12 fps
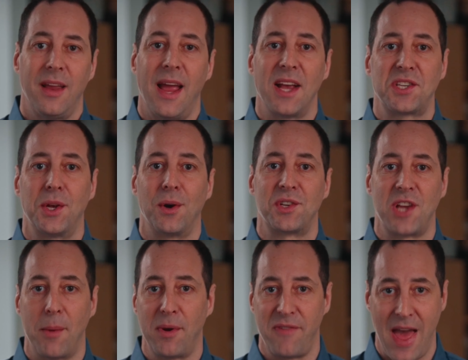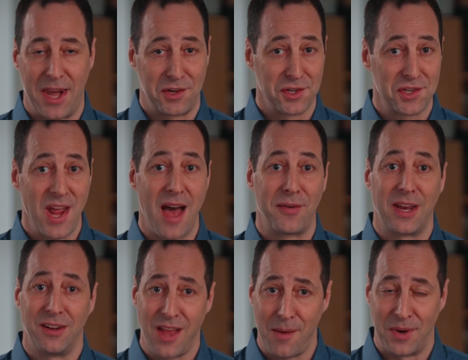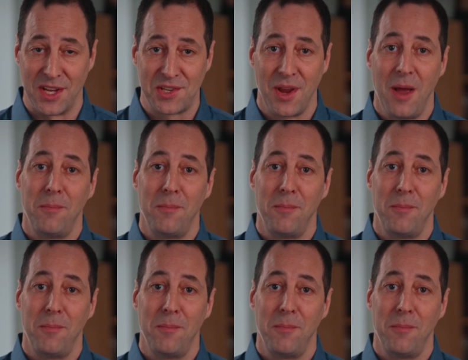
Yes, there are some advantages to having an alumnus